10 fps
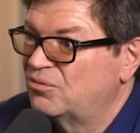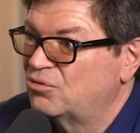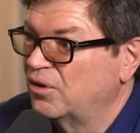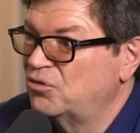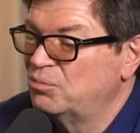
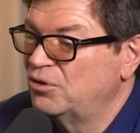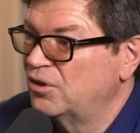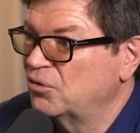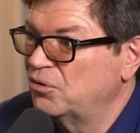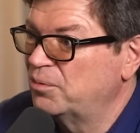trying to
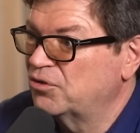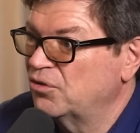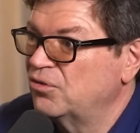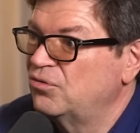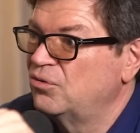predict all the
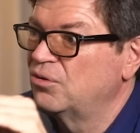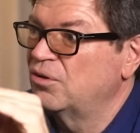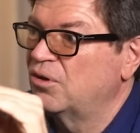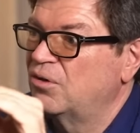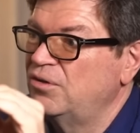pixels.
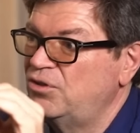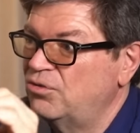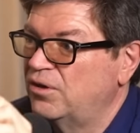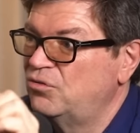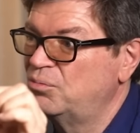You're only
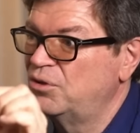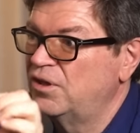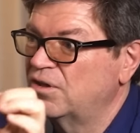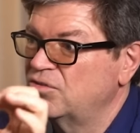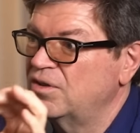trying to
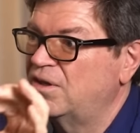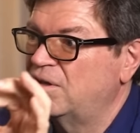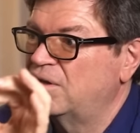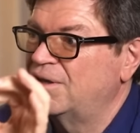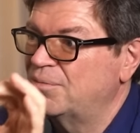predict
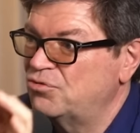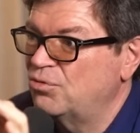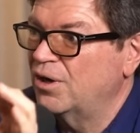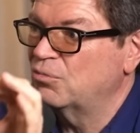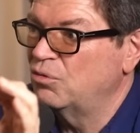an
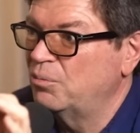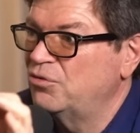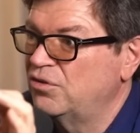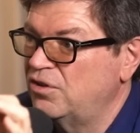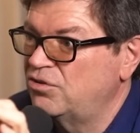abstract
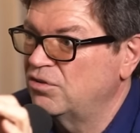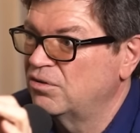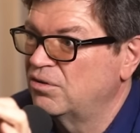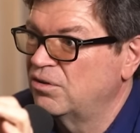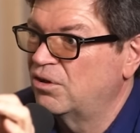
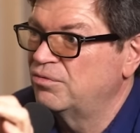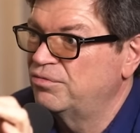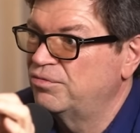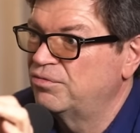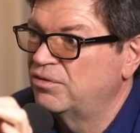representation
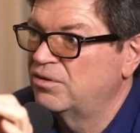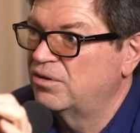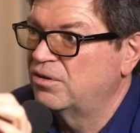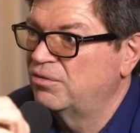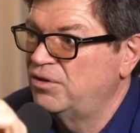of
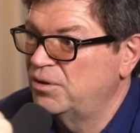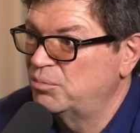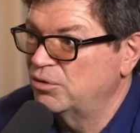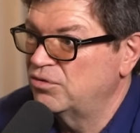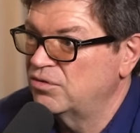of the
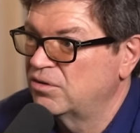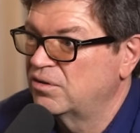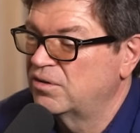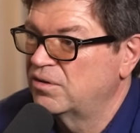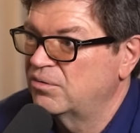inputs,
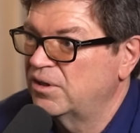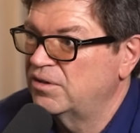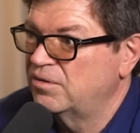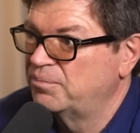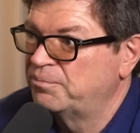
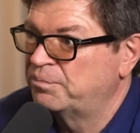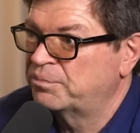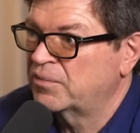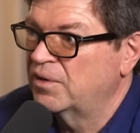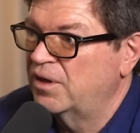right?
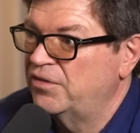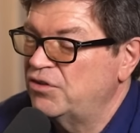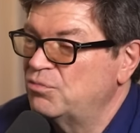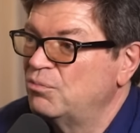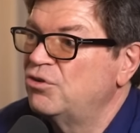And
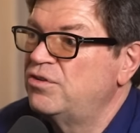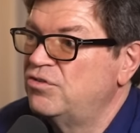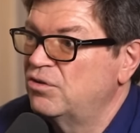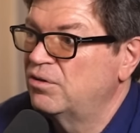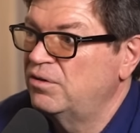that's much
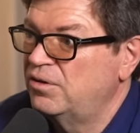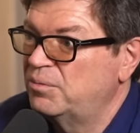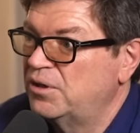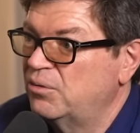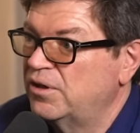easier in
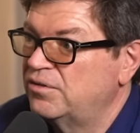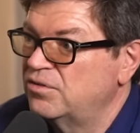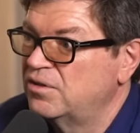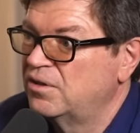many ways.